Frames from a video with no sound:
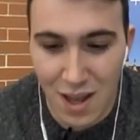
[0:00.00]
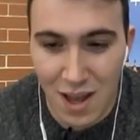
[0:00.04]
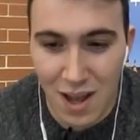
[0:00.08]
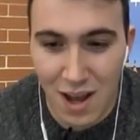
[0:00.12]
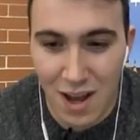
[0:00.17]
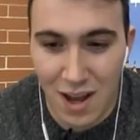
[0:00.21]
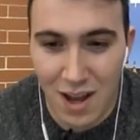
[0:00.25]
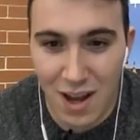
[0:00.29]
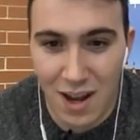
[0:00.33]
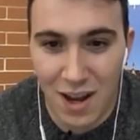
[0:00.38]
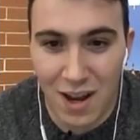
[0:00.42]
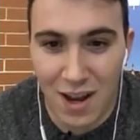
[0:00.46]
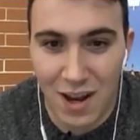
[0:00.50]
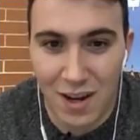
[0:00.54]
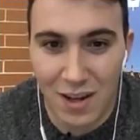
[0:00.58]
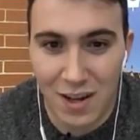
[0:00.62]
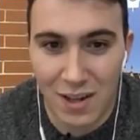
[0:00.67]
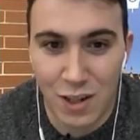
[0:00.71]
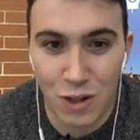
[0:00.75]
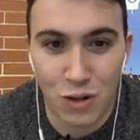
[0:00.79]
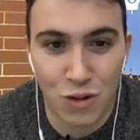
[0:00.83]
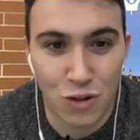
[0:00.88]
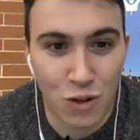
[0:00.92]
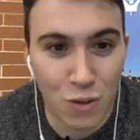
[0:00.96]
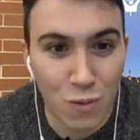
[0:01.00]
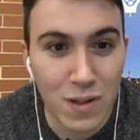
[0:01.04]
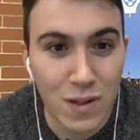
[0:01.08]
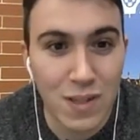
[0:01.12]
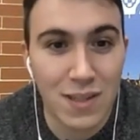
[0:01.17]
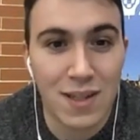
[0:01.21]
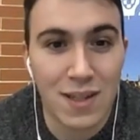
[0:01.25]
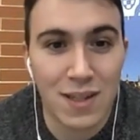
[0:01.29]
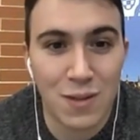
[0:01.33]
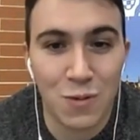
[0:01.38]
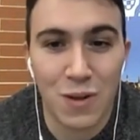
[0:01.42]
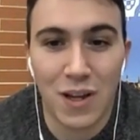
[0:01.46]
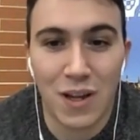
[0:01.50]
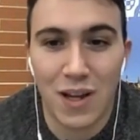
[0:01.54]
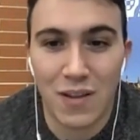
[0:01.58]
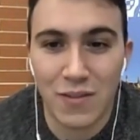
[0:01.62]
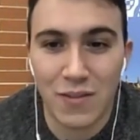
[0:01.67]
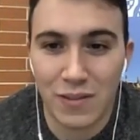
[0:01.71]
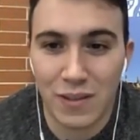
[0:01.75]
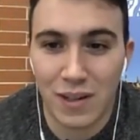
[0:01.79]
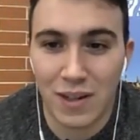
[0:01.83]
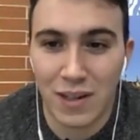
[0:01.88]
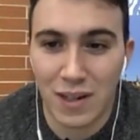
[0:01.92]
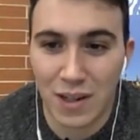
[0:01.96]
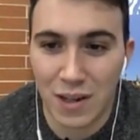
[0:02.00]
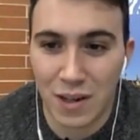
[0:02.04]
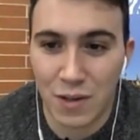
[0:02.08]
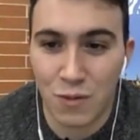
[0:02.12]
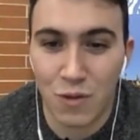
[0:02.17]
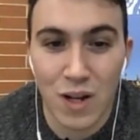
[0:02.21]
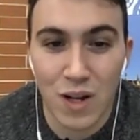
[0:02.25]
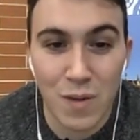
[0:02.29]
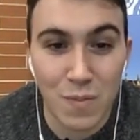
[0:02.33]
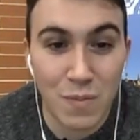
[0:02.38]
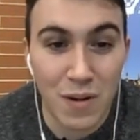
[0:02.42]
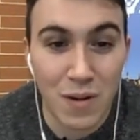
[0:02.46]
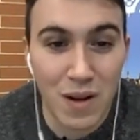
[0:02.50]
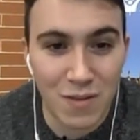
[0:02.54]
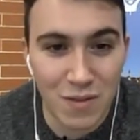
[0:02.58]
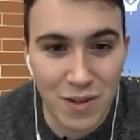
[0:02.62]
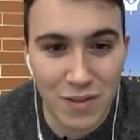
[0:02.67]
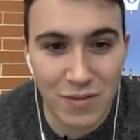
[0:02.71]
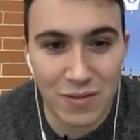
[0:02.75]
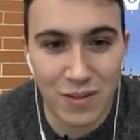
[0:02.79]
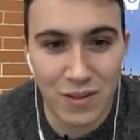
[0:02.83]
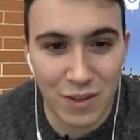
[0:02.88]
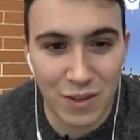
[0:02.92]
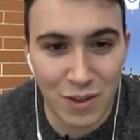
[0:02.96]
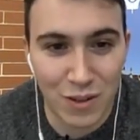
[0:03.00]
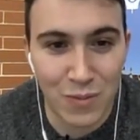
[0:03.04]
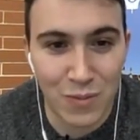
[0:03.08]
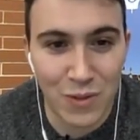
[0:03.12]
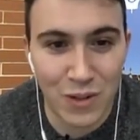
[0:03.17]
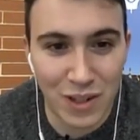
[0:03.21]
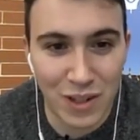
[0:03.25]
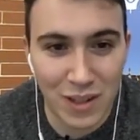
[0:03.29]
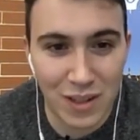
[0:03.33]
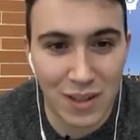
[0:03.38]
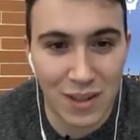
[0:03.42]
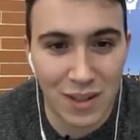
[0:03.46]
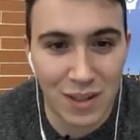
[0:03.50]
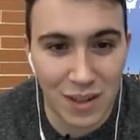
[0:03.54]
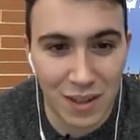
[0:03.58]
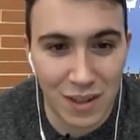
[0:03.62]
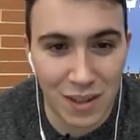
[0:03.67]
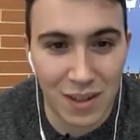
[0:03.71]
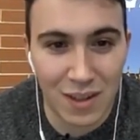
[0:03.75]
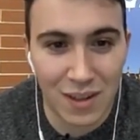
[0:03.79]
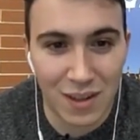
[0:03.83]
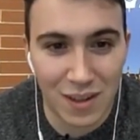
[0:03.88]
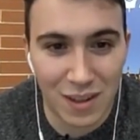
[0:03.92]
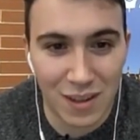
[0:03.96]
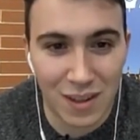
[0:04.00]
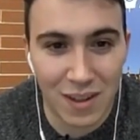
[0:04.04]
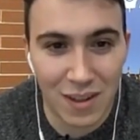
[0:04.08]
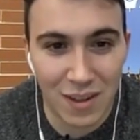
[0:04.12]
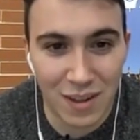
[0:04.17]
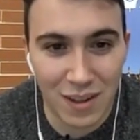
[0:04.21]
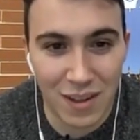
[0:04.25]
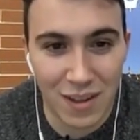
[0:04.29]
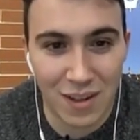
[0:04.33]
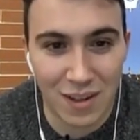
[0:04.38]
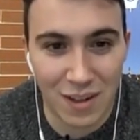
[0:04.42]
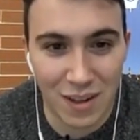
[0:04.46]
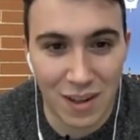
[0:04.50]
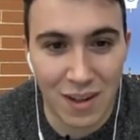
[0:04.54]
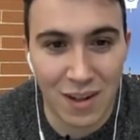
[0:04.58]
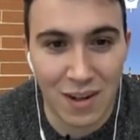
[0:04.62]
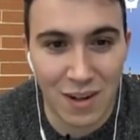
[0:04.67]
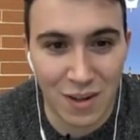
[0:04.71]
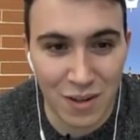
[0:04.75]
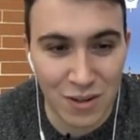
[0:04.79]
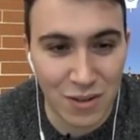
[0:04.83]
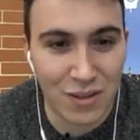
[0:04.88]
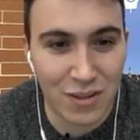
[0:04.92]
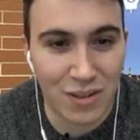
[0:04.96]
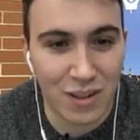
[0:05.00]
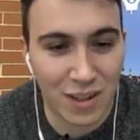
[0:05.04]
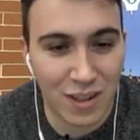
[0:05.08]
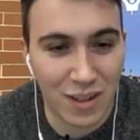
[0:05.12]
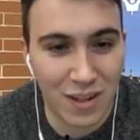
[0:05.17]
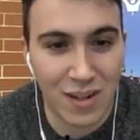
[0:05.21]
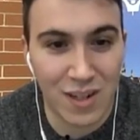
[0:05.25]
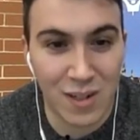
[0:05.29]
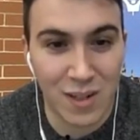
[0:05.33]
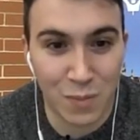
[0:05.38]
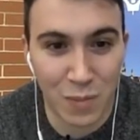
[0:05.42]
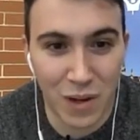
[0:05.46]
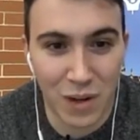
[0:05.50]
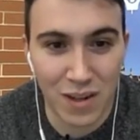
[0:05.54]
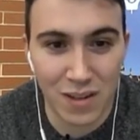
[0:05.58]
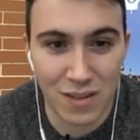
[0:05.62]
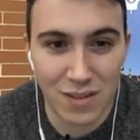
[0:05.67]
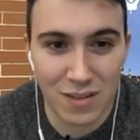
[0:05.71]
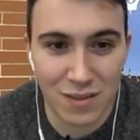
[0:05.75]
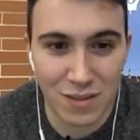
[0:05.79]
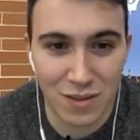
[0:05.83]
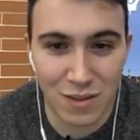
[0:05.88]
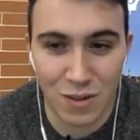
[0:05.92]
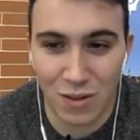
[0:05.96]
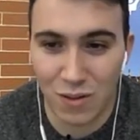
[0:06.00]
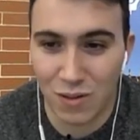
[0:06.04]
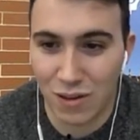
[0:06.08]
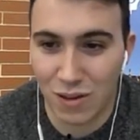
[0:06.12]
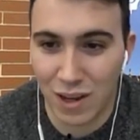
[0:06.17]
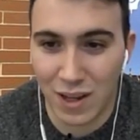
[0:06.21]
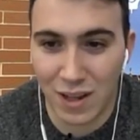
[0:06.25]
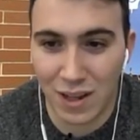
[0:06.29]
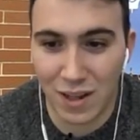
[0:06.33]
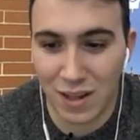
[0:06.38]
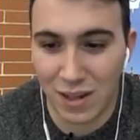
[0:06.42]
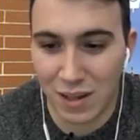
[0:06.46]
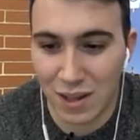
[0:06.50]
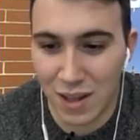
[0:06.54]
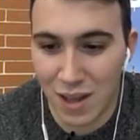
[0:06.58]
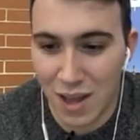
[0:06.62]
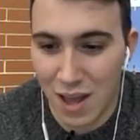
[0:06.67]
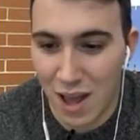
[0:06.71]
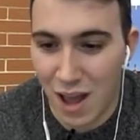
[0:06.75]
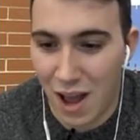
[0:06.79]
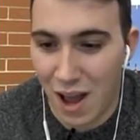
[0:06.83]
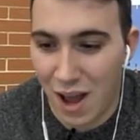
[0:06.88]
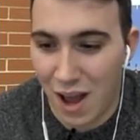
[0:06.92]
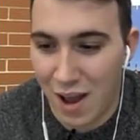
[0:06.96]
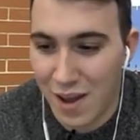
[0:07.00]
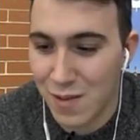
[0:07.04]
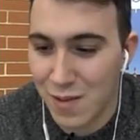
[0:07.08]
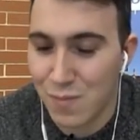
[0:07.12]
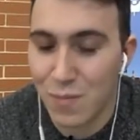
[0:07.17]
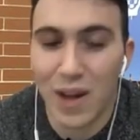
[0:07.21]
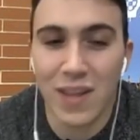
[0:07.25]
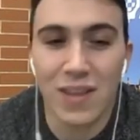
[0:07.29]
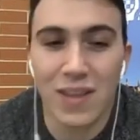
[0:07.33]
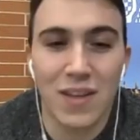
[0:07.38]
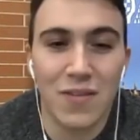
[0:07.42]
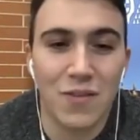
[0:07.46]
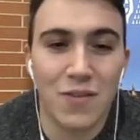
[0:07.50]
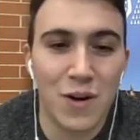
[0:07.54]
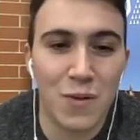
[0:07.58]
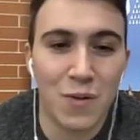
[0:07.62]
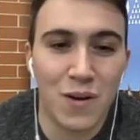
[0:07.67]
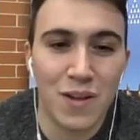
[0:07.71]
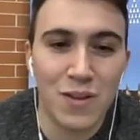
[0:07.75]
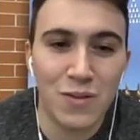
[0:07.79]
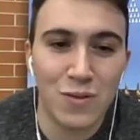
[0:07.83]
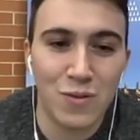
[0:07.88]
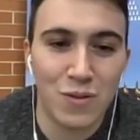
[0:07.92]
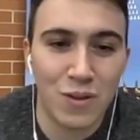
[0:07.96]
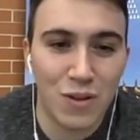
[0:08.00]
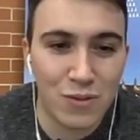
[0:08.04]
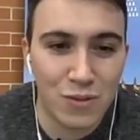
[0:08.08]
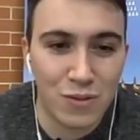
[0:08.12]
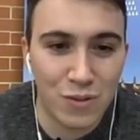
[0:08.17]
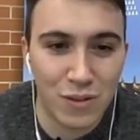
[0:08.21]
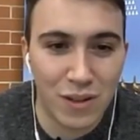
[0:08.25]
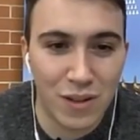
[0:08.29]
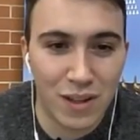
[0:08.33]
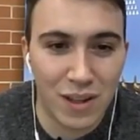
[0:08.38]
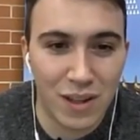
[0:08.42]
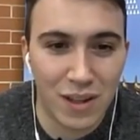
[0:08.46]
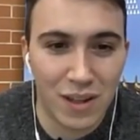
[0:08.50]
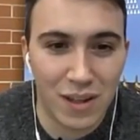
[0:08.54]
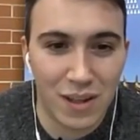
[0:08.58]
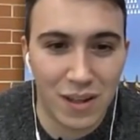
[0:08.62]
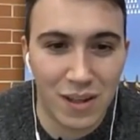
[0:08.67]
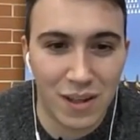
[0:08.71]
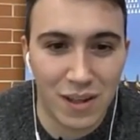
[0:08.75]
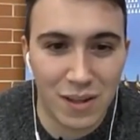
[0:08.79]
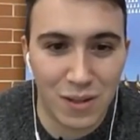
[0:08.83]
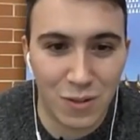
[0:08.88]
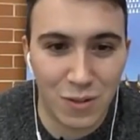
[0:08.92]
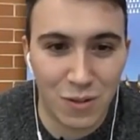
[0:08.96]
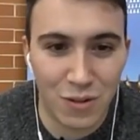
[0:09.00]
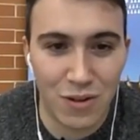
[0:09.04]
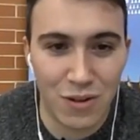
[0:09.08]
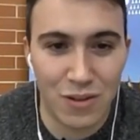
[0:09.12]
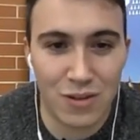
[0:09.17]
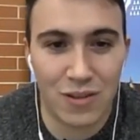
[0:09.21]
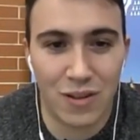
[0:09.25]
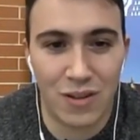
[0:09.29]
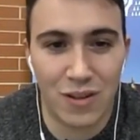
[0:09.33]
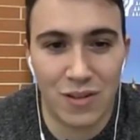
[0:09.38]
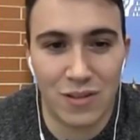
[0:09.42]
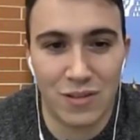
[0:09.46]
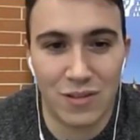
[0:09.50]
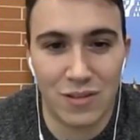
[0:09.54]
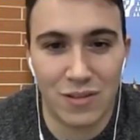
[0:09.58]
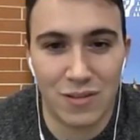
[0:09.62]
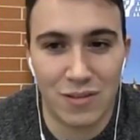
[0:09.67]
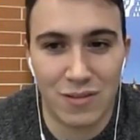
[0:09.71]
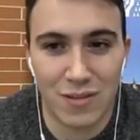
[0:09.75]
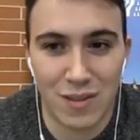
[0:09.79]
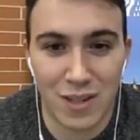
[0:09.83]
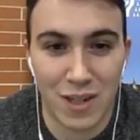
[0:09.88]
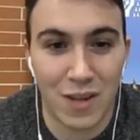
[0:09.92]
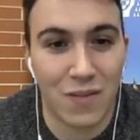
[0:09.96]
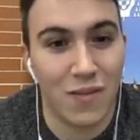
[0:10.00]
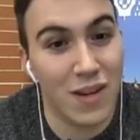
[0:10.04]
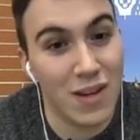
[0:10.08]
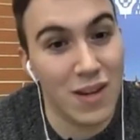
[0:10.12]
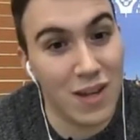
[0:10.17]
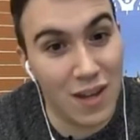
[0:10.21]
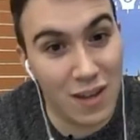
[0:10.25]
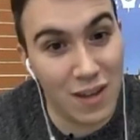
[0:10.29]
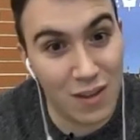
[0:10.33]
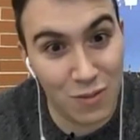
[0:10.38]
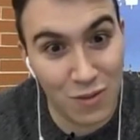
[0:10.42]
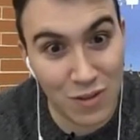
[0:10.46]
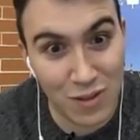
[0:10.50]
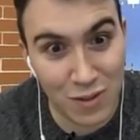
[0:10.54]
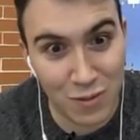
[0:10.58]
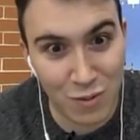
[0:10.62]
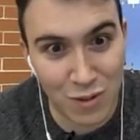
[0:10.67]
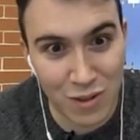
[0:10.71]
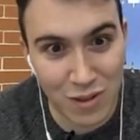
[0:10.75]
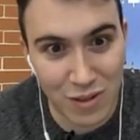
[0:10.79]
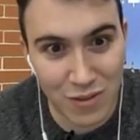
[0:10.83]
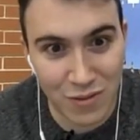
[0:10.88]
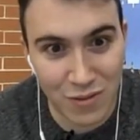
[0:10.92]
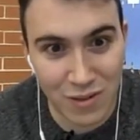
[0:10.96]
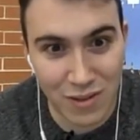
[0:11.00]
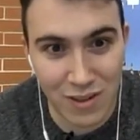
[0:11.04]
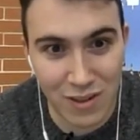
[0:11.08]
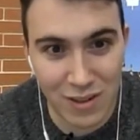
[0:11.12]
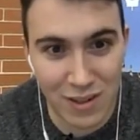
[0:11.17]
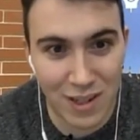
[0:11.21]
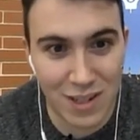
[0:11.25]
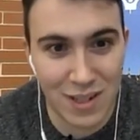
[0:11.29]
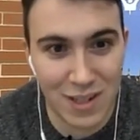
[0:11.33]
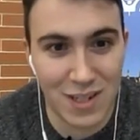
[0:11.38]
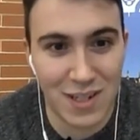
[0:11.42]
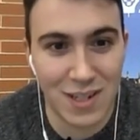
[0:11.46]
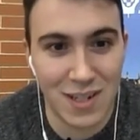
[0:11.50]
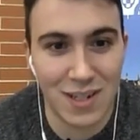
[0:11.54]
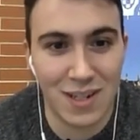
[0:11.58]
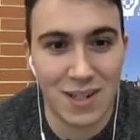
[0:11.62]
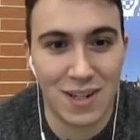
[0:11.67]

and it showed us that we have a really powerful community in ROS here in Spain. So I invite everyone to go to RosCon Sevilla 2024 next year.